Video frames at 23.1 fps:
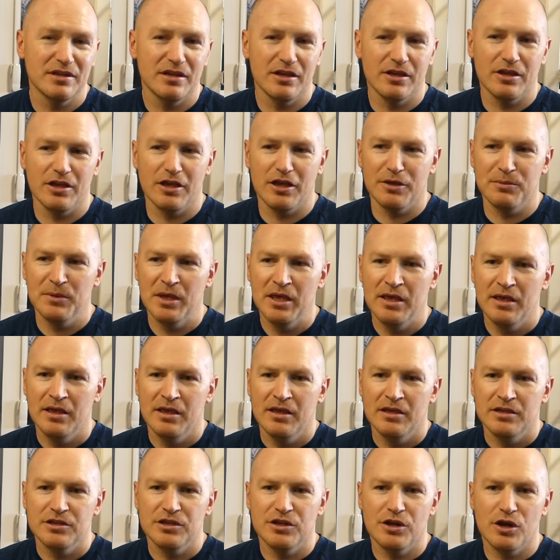Um,
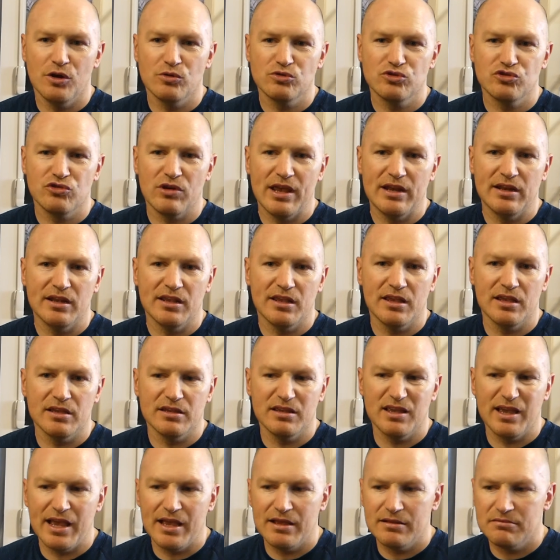you know, training can
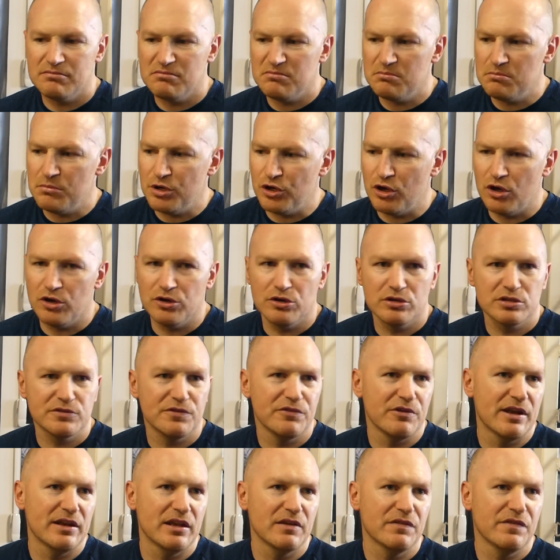get monotonous
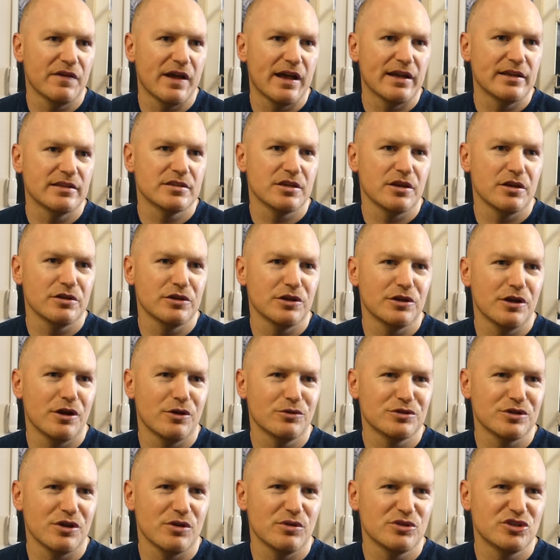for any fighter, you know,
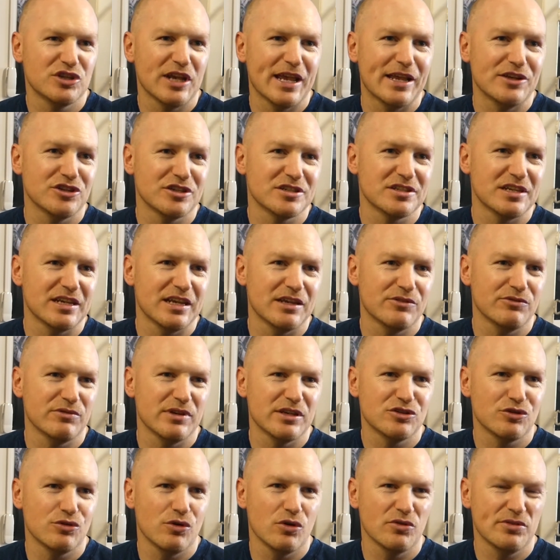so change of scenery
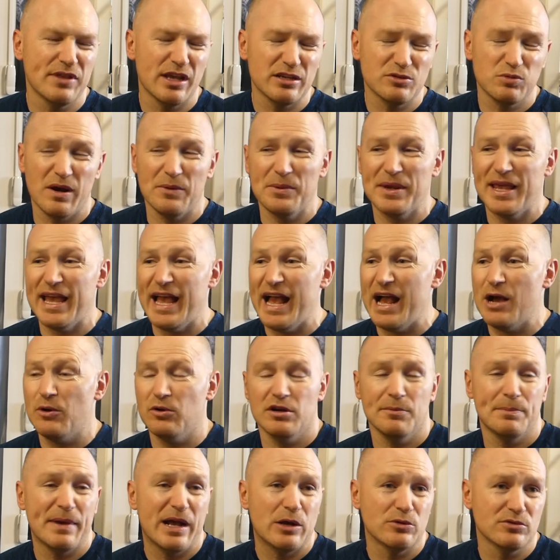is good. That's why we get out
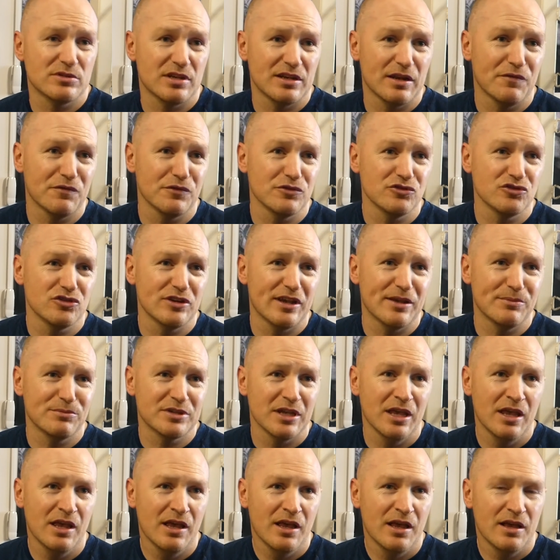and about to different gyms.
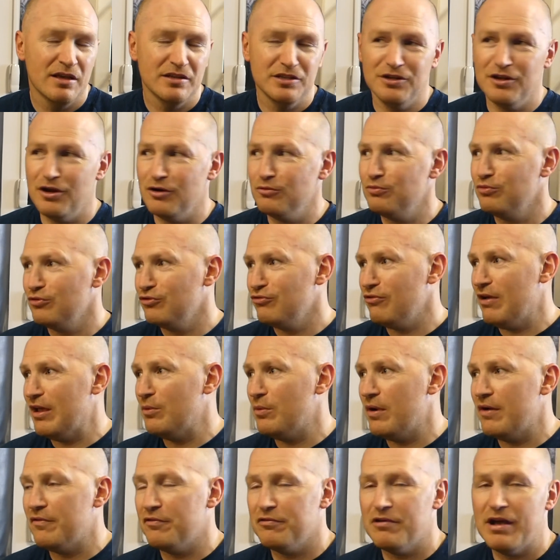You know, great
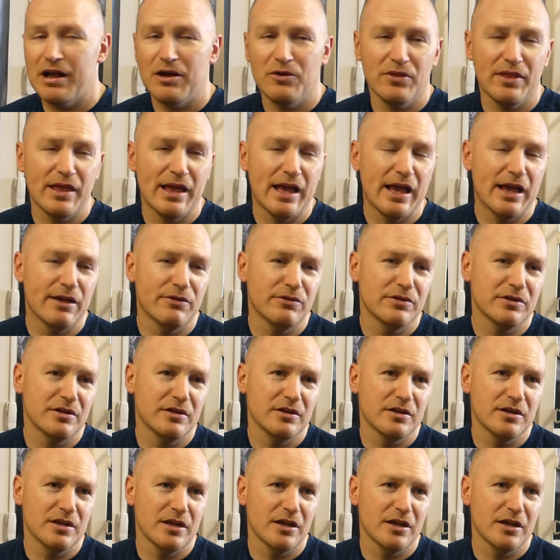weather out there and...